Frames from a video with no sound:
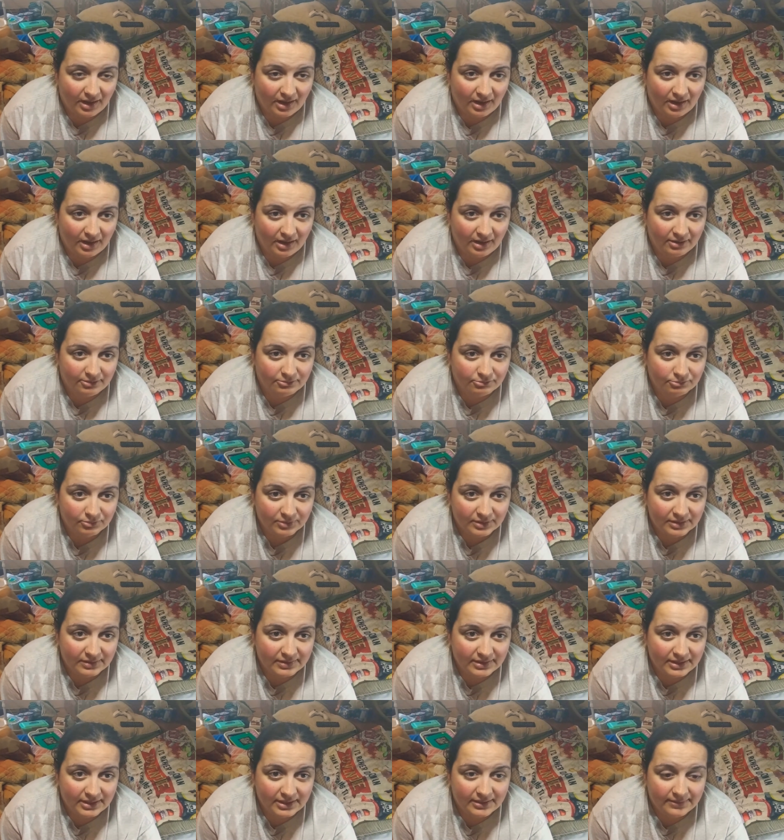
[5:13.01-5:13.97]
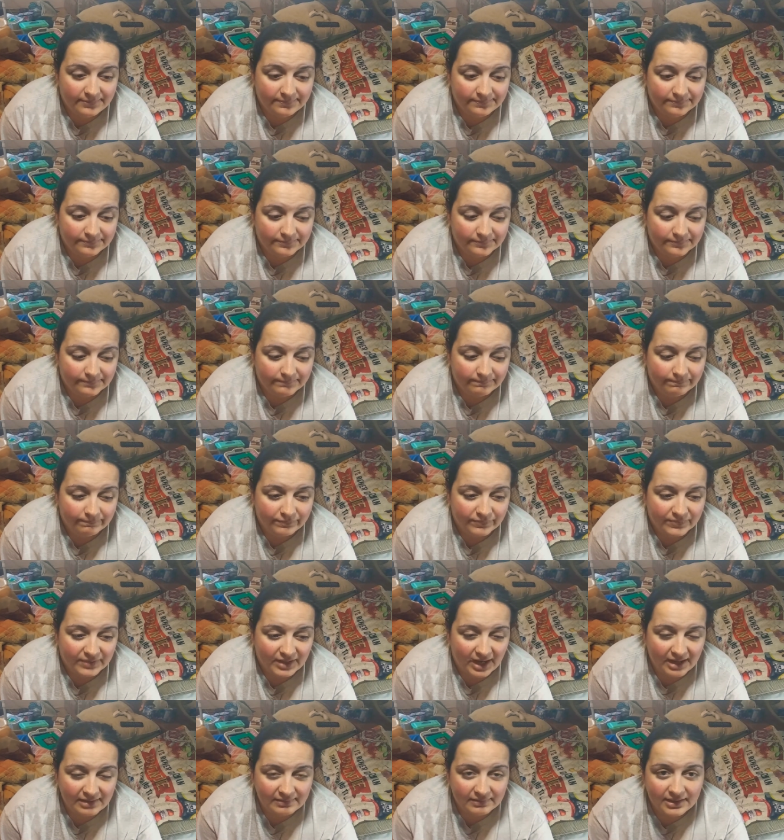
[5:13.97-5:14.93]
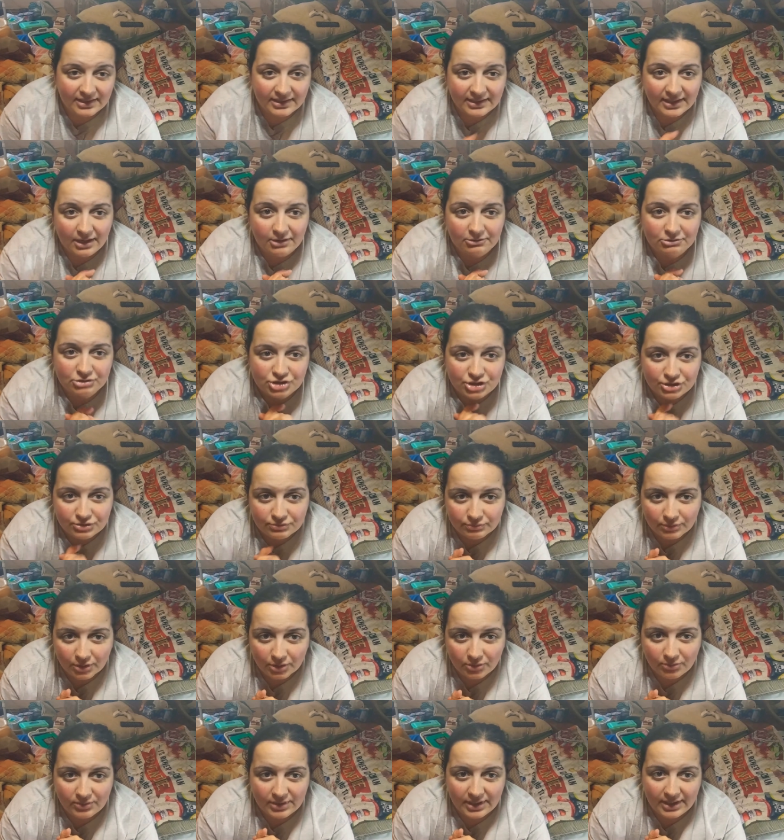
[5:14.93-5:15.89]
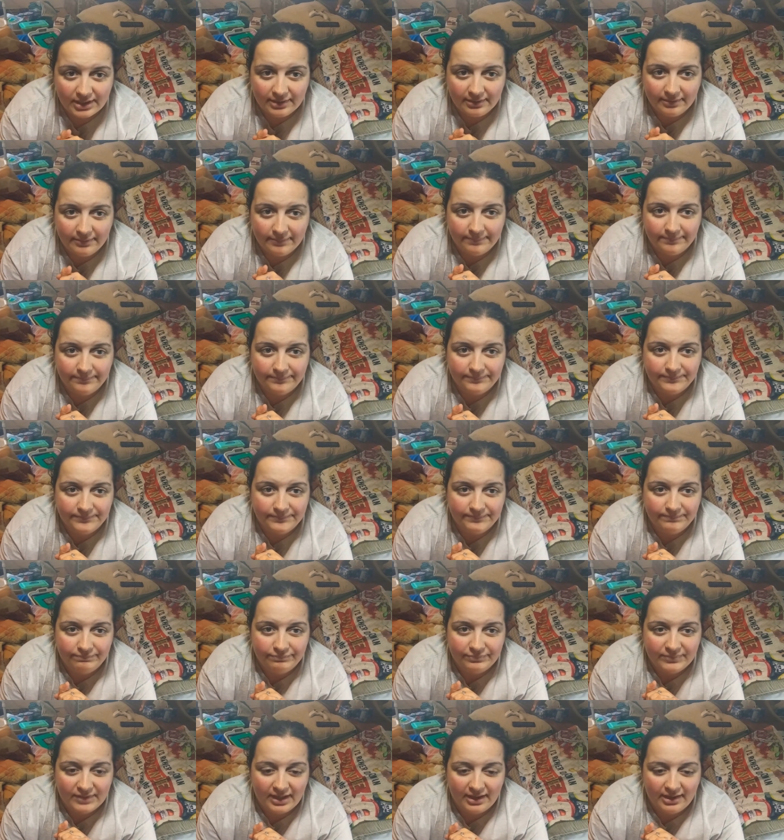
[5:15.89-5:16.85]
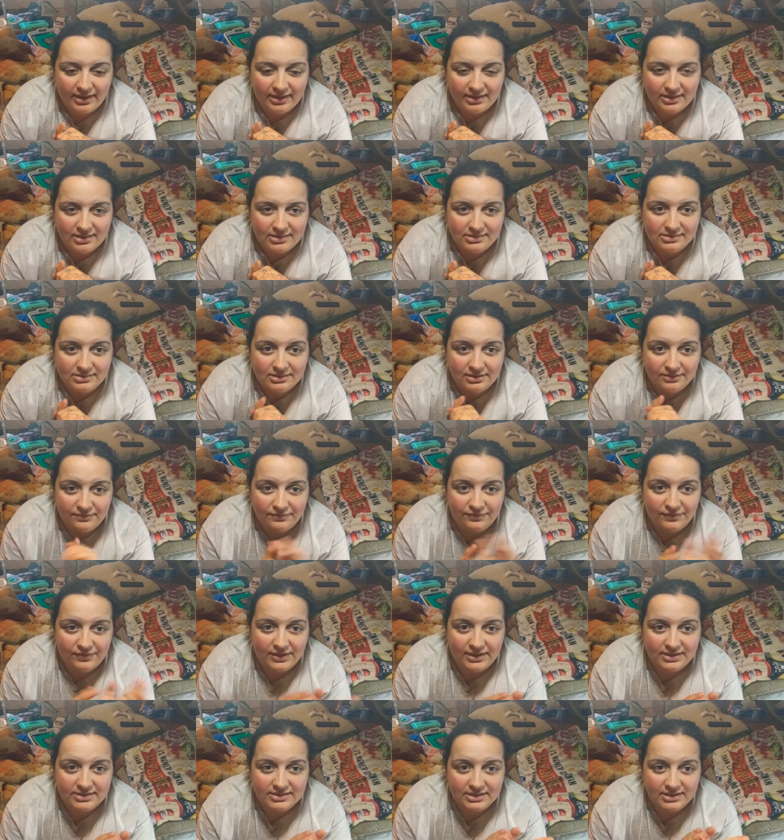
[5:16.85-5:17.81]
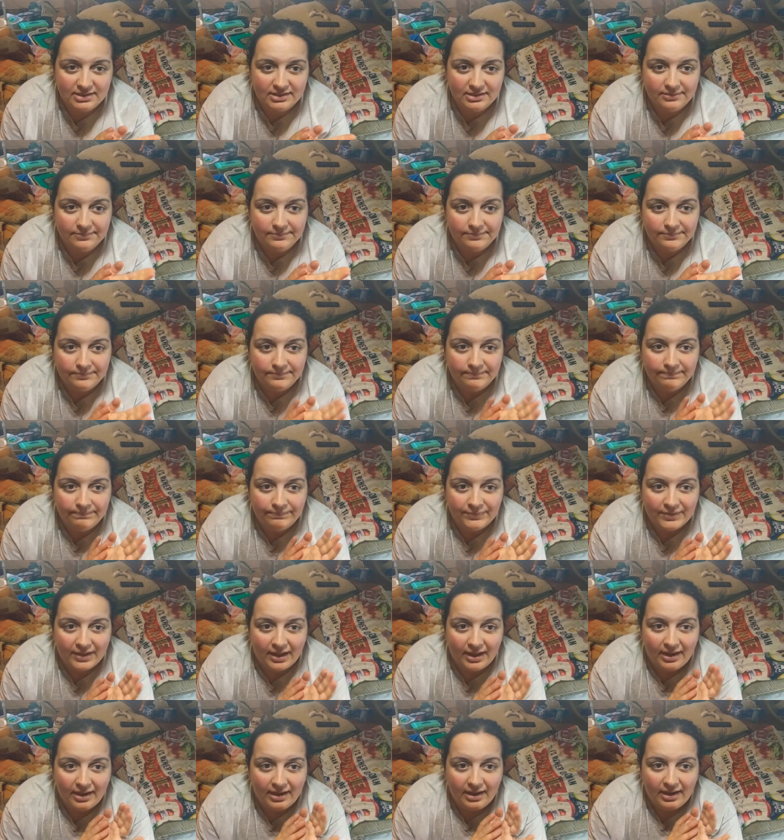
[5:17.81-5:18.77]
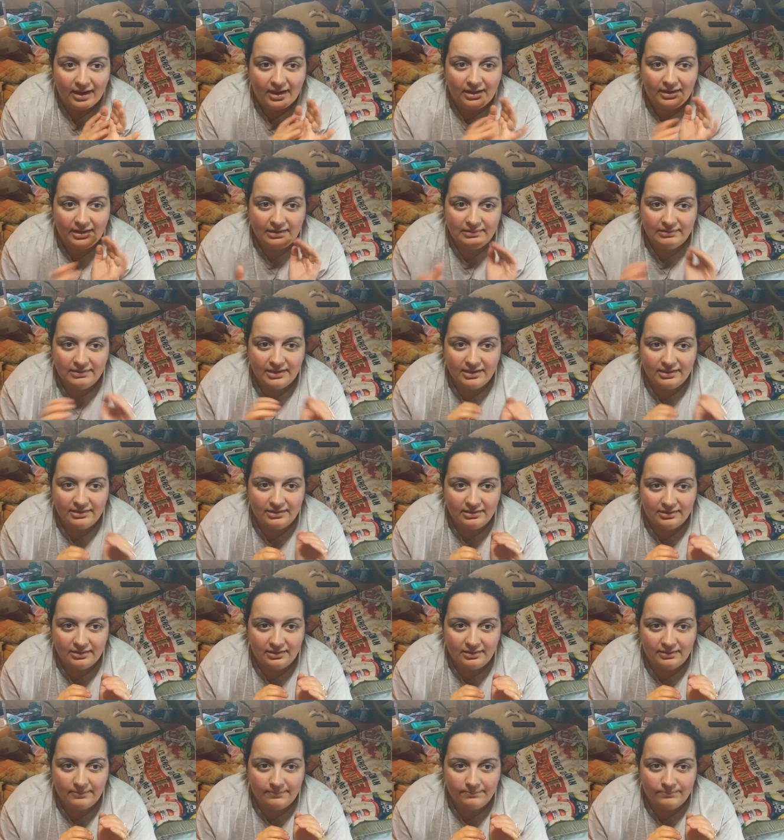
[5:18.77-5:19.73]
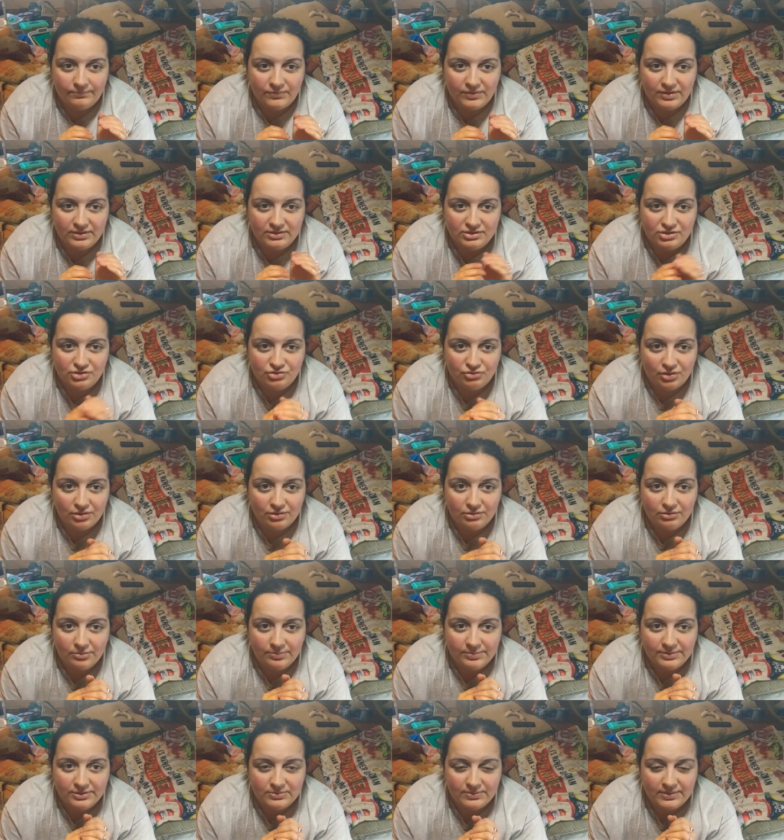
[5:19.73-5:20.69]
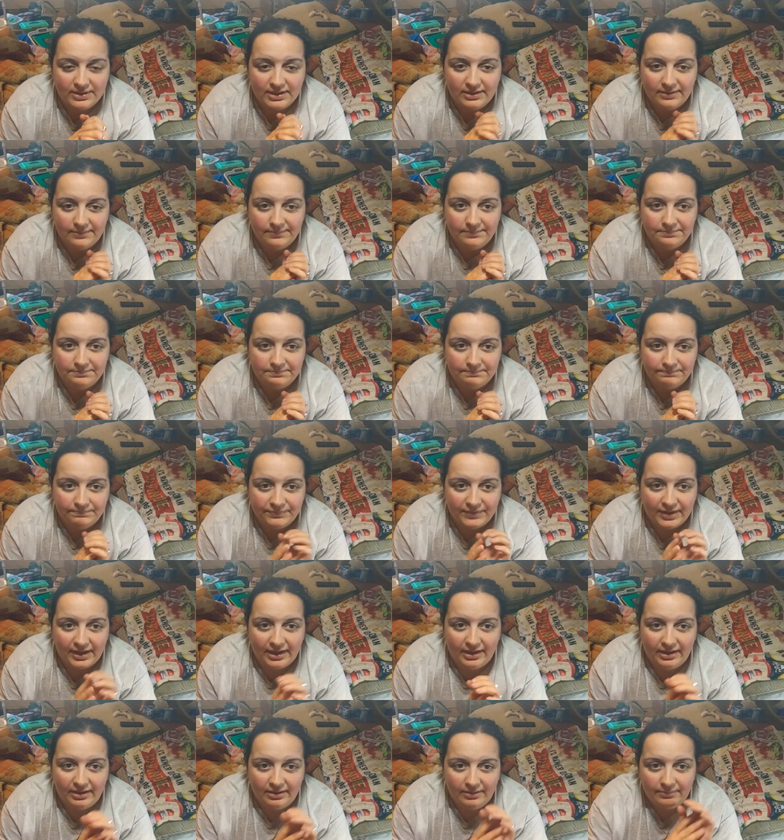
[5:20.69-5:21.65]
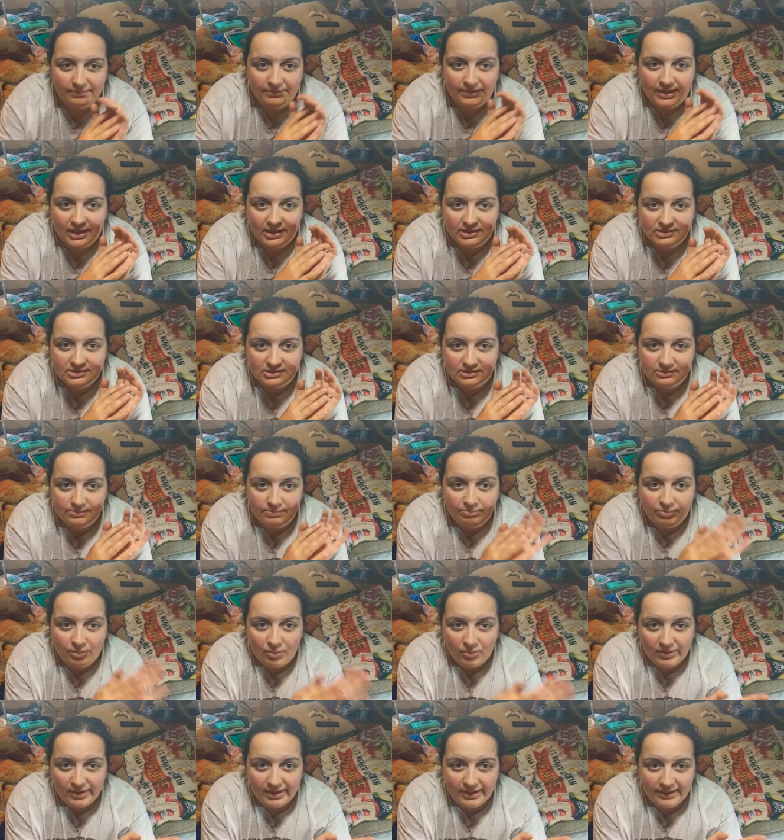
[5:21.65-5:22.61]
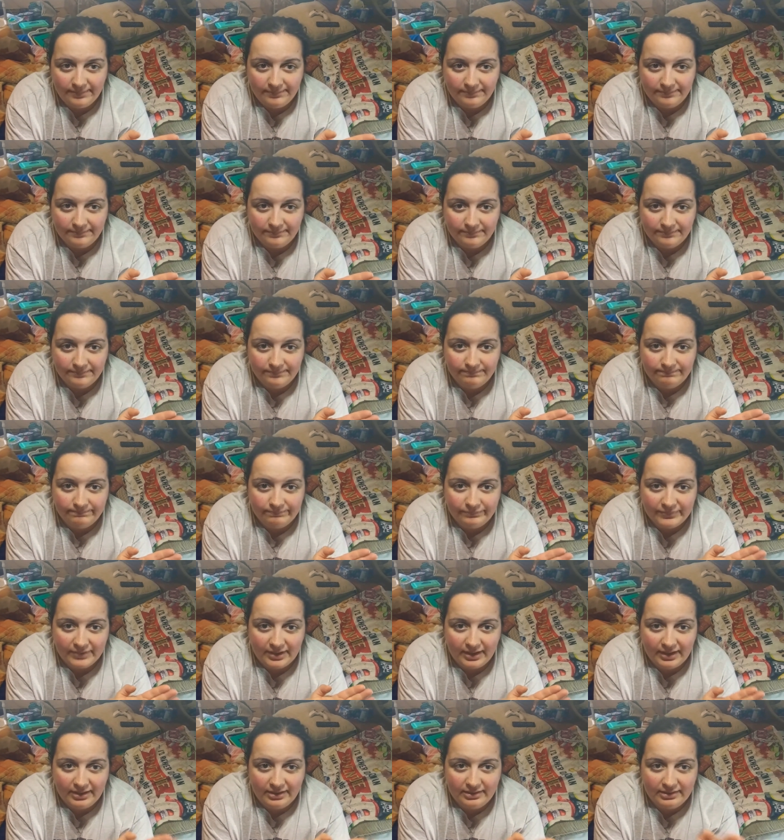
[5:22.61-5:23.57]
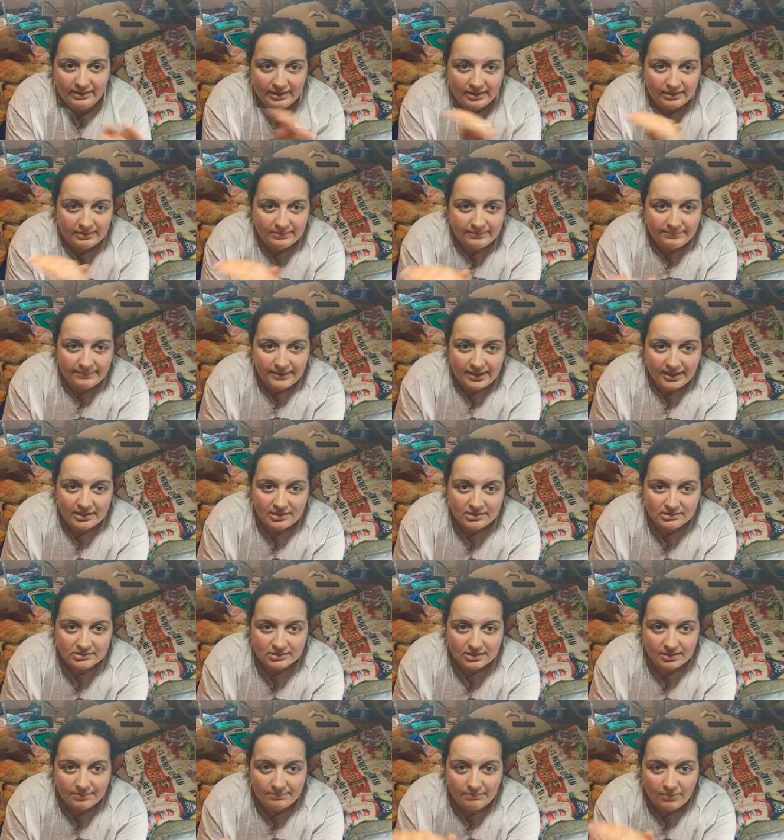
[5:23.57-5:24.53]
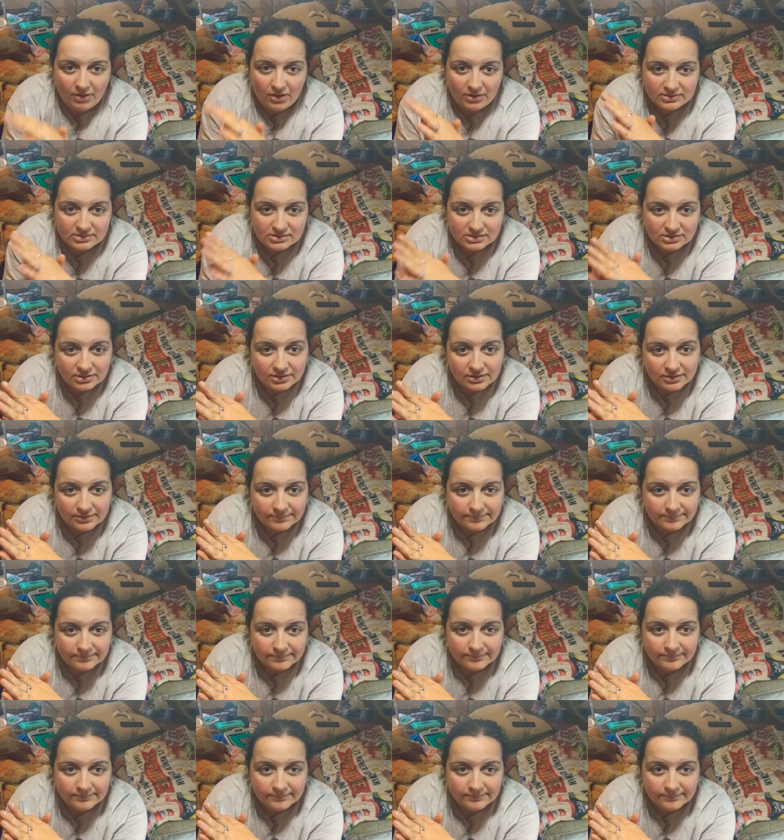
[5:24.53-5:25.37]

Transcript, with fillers: I really I like how she wrote him as conflicted and I like the struggle between him as a boy and him as a monster